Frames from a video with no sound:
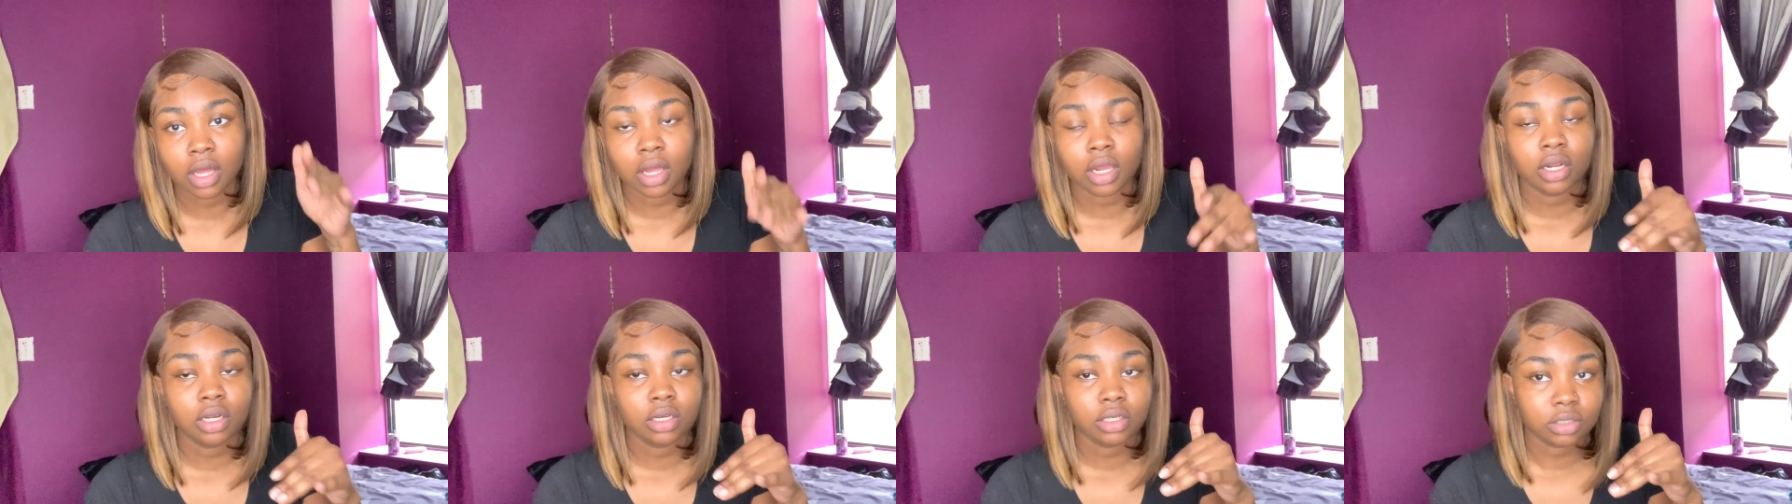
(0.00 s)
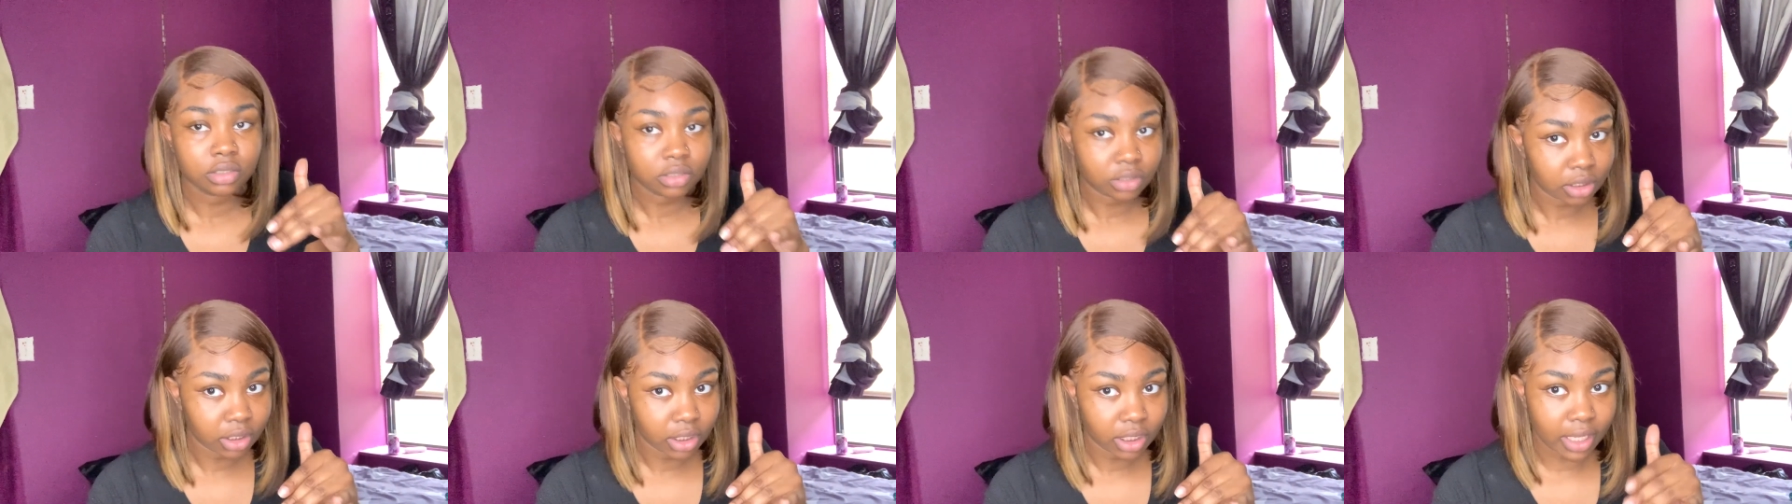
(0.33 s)
So
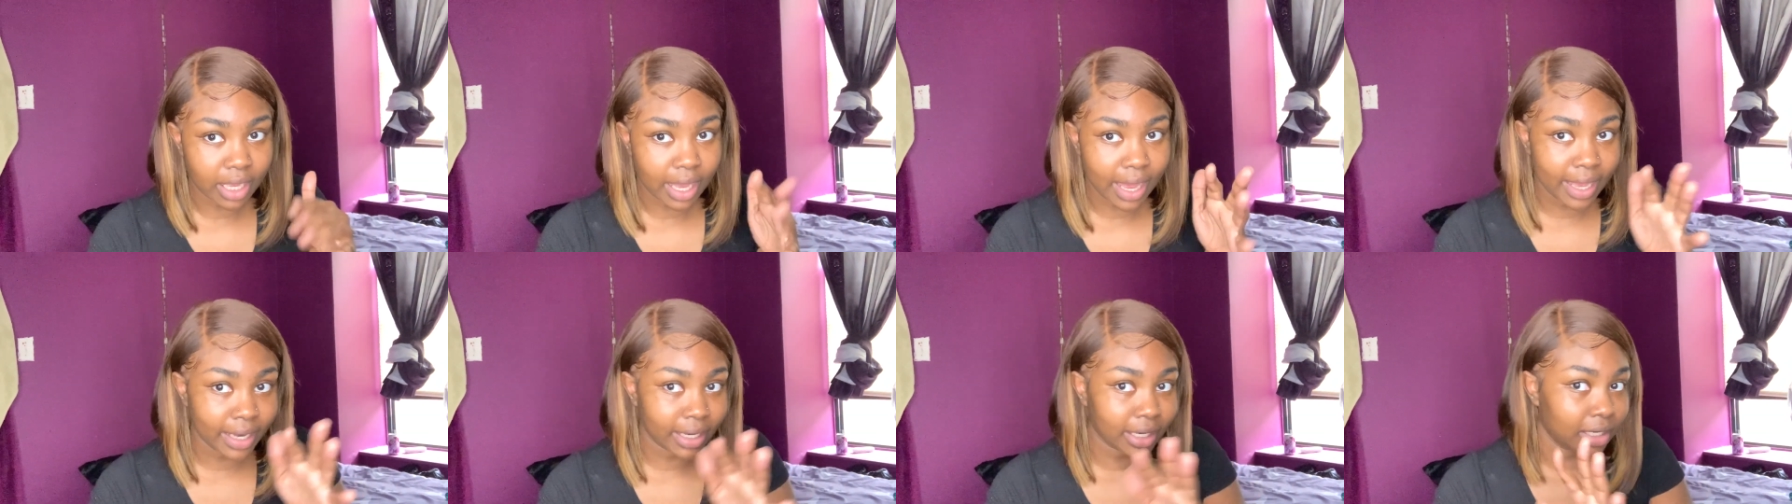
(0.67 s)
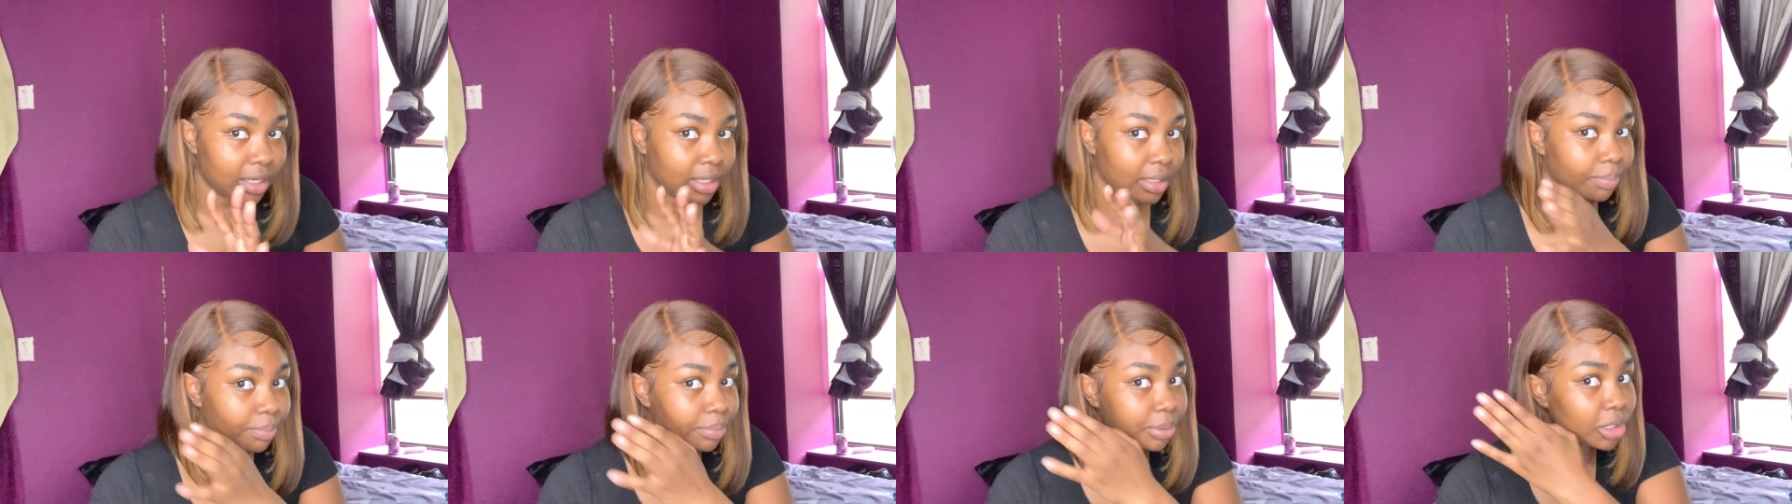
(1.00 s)
yeah, I didn't
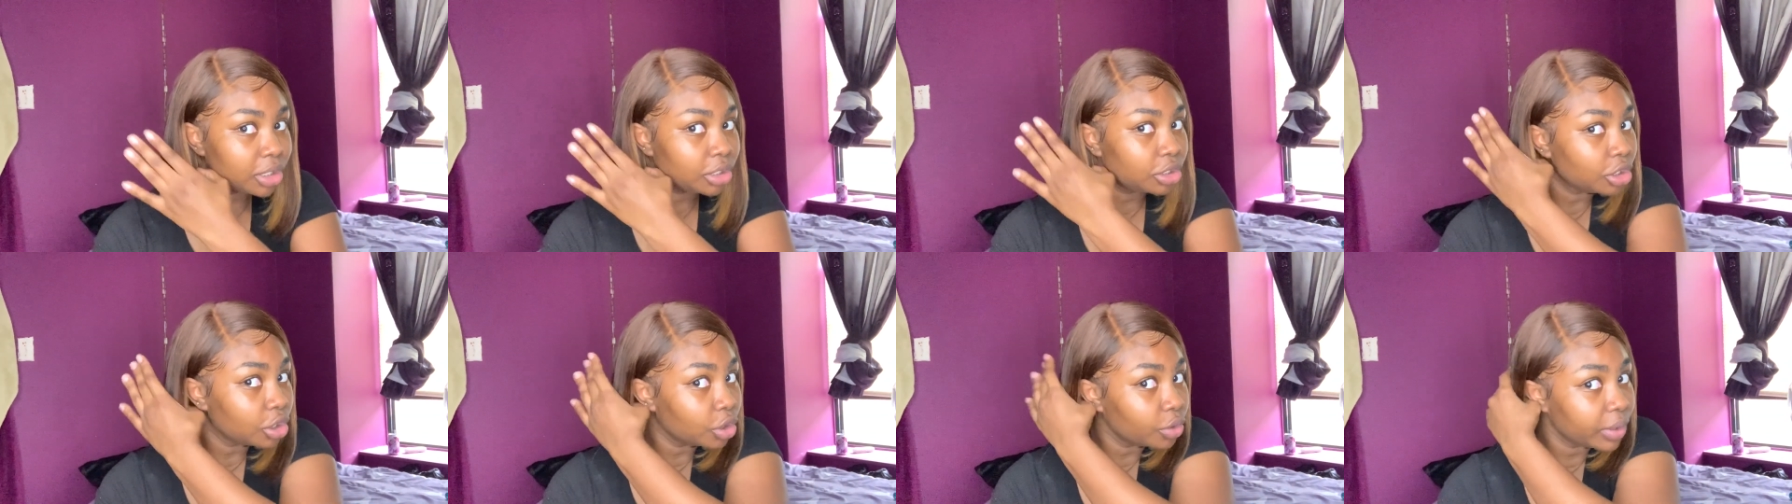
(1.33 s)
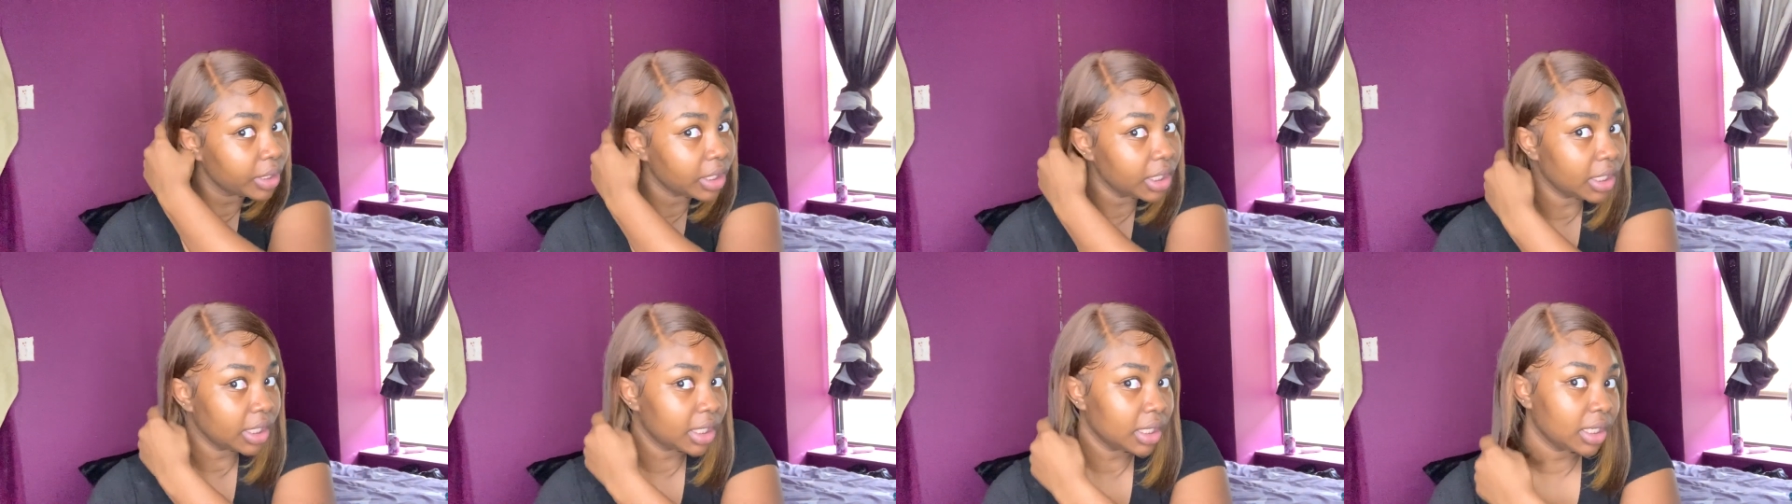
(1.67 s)
put no heat
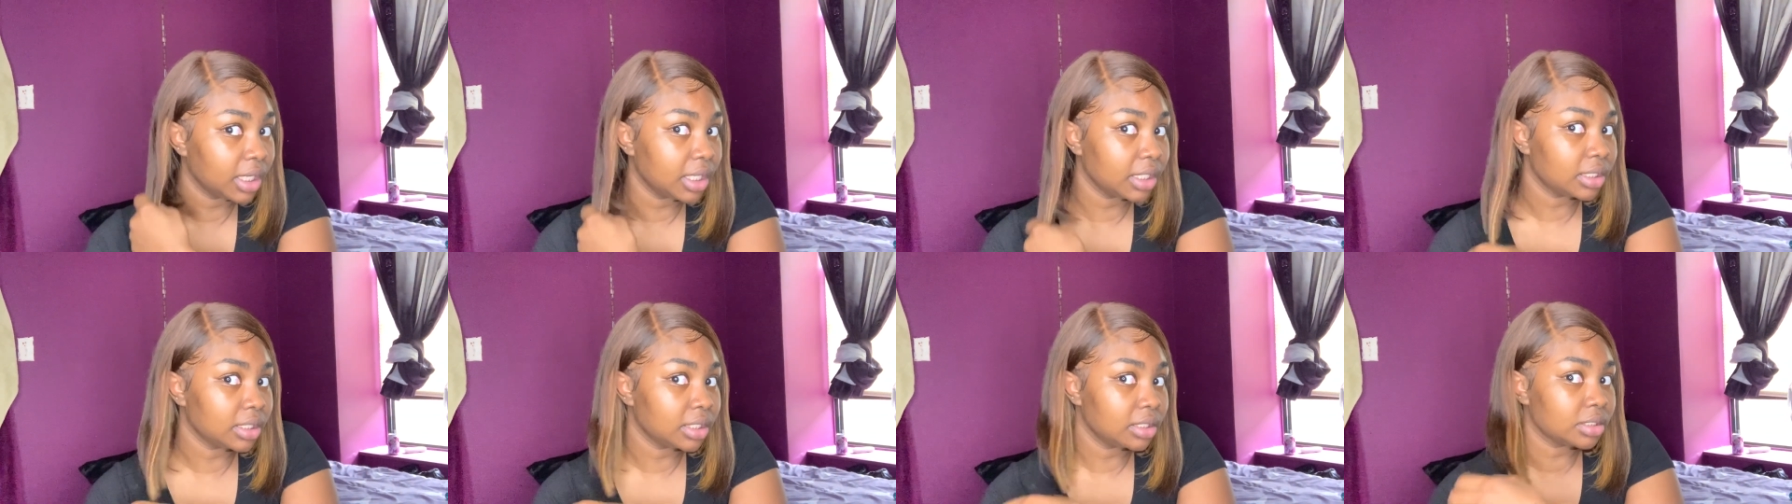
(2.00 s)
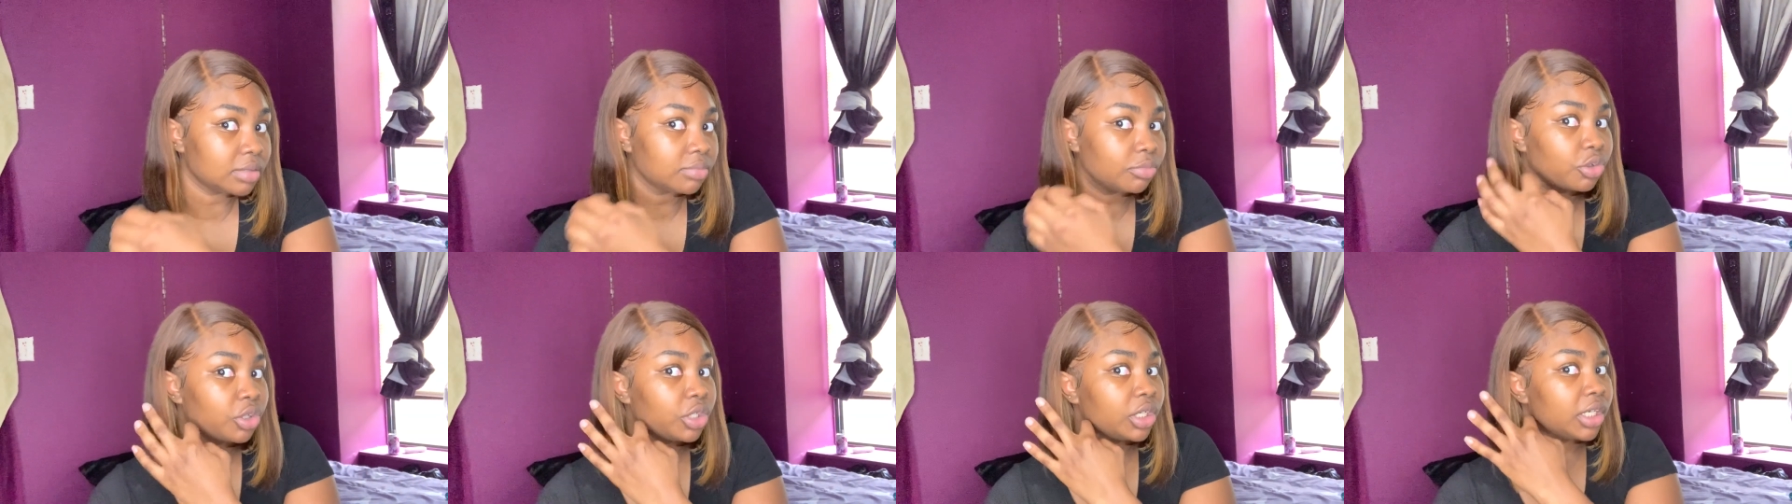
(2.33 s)
in it this
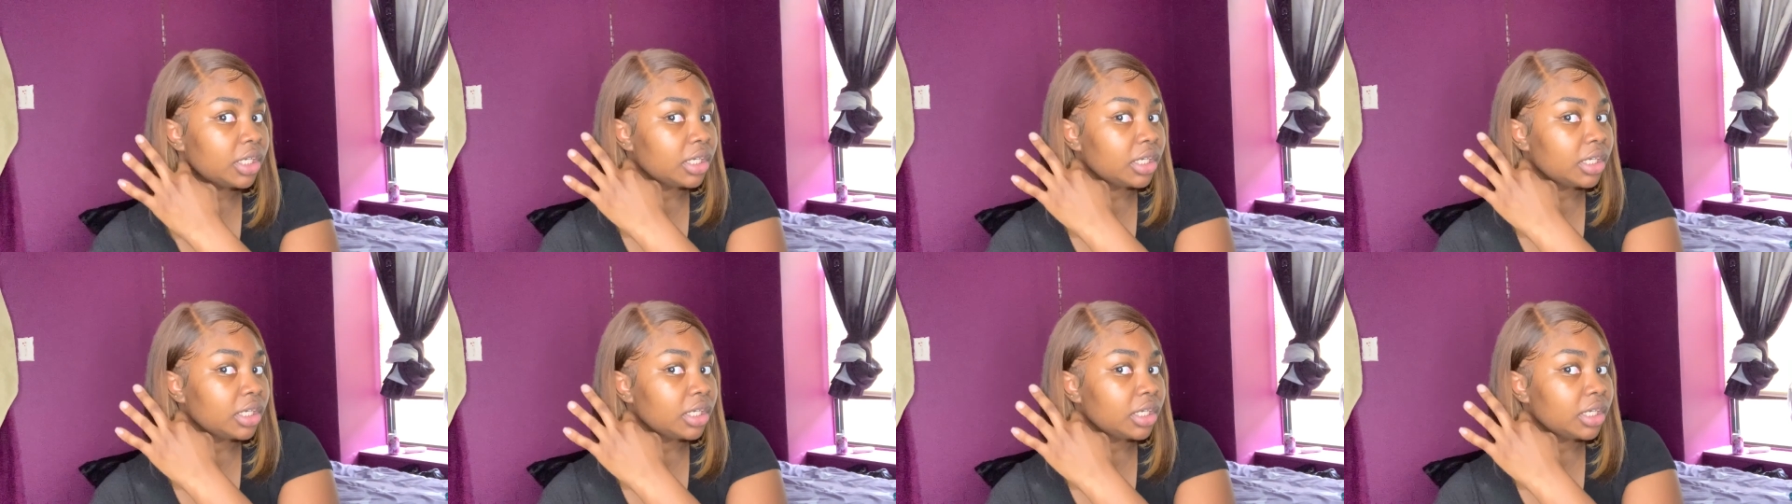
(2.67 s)
morning.